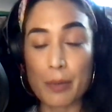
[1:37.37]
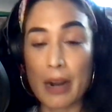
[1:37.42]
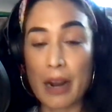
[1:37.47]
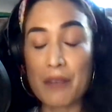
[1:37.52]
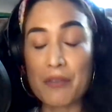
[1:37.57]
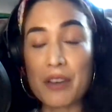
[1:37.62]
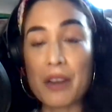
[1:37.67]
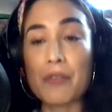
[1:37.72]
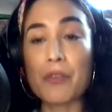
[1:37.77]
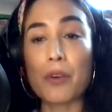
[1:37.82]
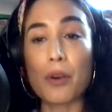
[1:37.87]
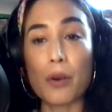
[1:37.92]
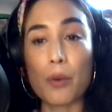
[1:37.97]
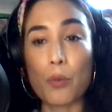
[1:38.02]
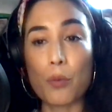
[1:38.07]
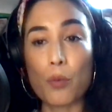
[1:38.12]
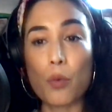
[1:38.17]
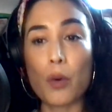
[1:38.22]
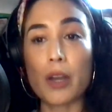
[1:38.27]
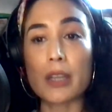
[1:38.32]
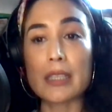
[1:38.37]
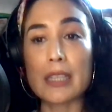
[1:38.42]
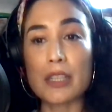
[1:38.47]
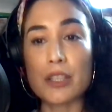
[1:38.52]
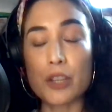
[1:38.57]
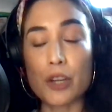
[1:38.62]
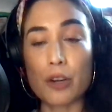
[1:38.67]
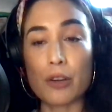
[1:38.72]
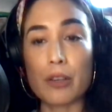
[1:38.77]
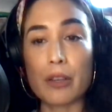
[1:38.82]
but I've never worked
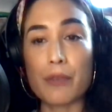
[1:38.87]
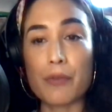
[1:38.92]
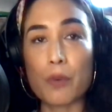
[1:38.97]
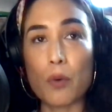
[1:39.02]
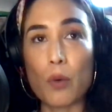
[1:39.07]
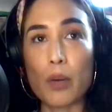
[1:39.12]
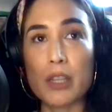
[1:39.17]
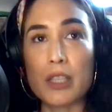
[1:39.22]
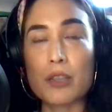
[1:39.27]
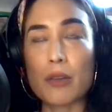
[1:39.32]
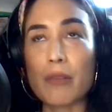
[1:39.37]
internally for one.